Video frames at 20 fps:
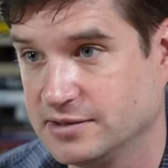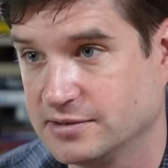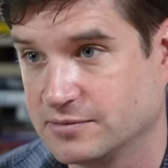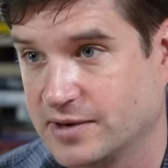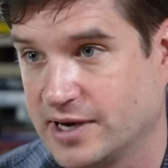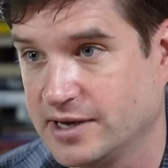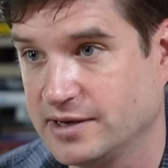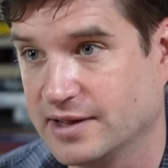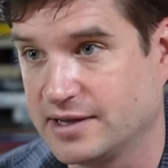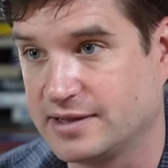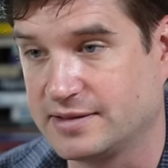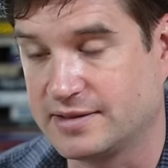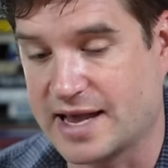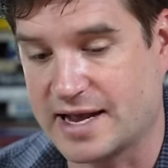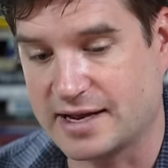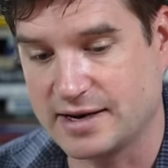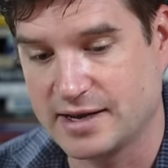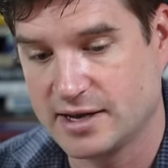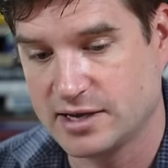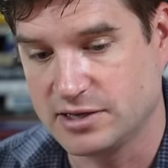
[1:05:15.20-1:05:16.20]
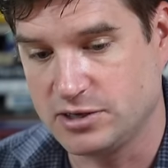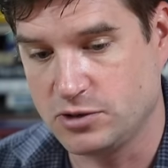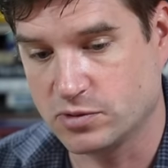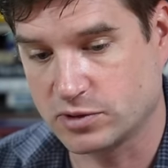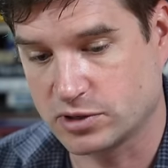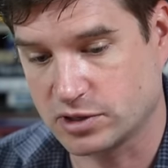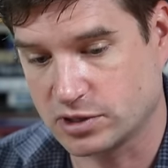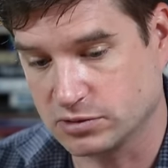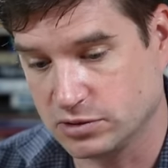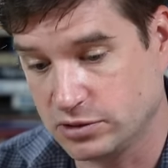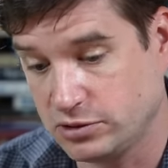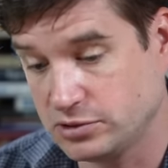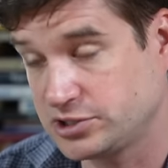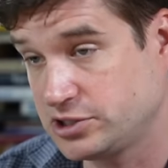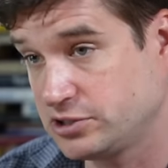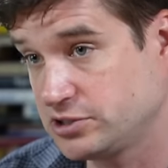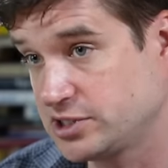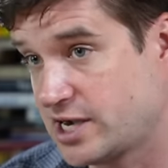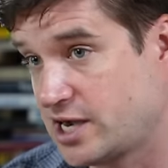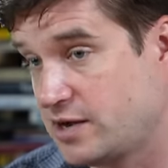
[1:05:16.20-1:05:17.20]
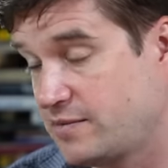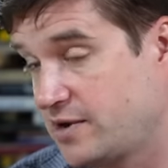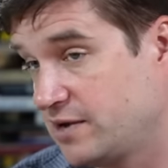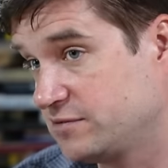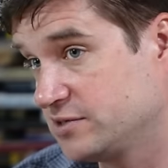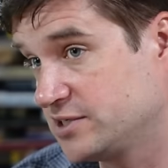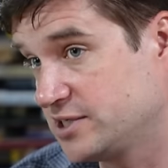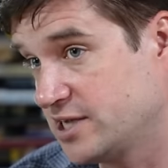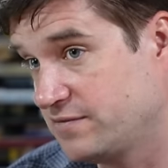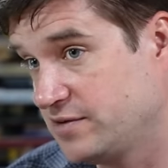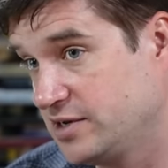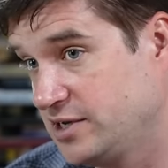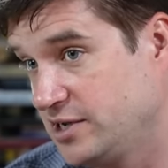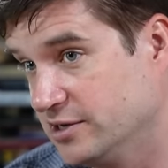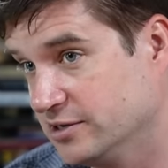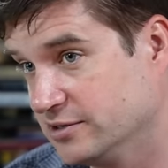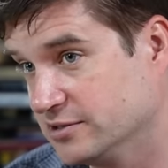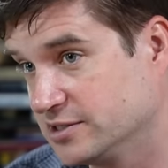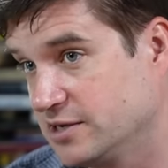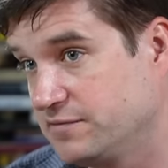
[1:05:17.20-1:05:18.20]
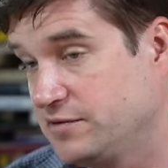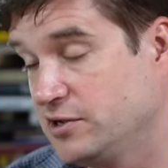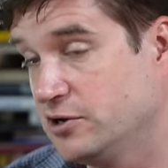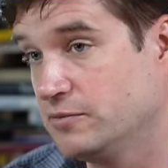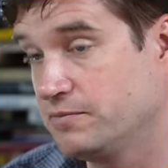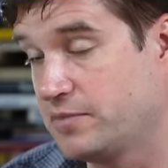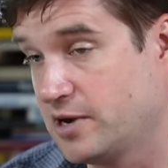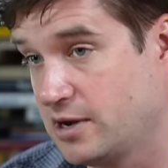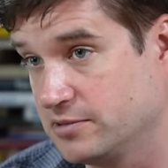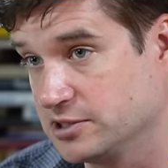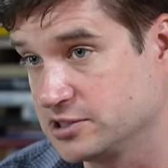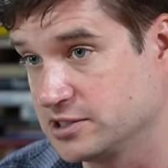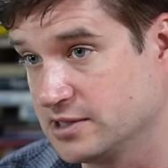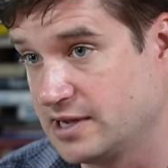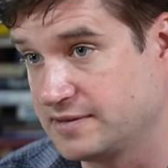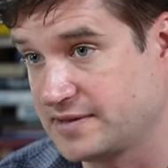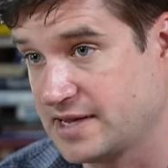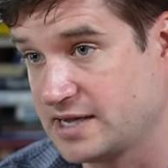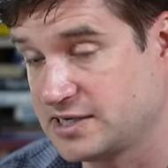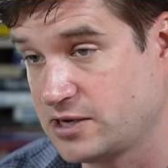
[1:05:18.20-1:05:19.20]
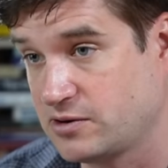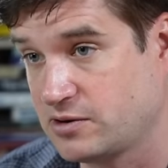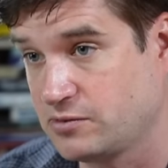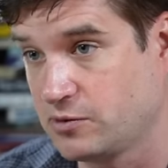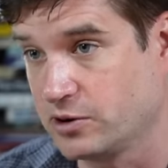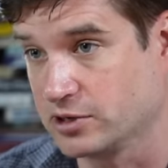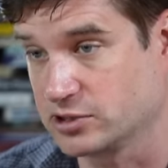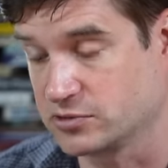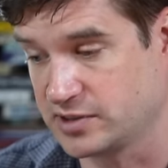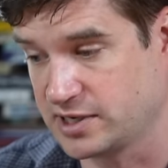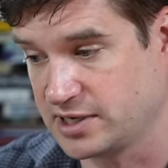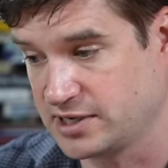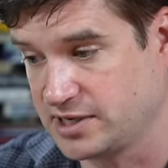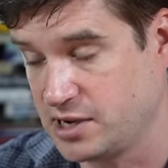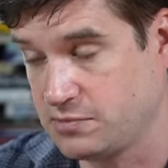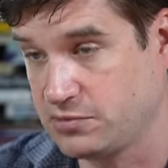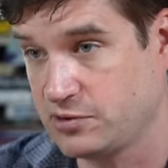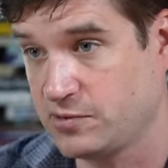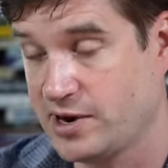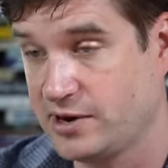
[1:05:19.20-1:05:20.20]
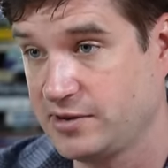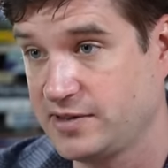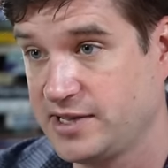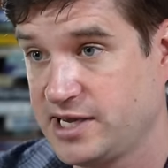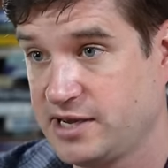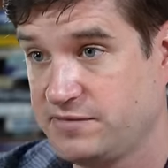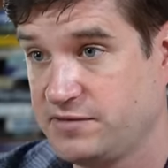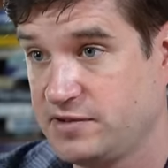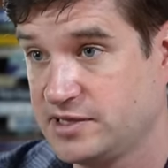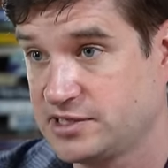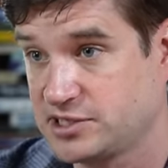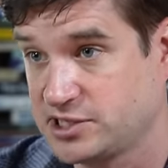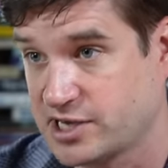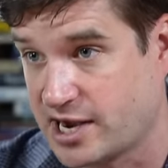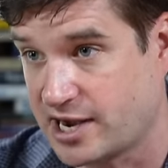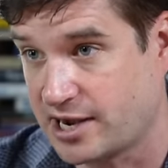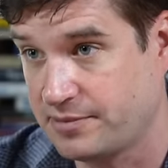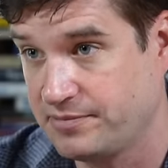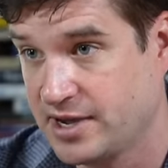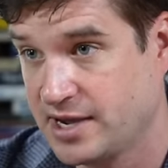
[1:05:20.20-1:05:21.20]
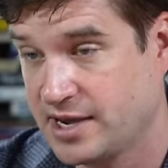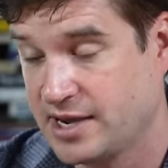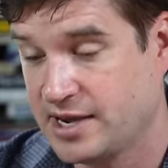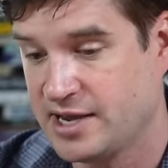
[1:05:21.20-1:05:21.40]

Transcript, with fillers: yeah. right? Like that, you were going to lose your job after seven years if you don't publish a lot. That's how it works. We're going to temporarily give you this job.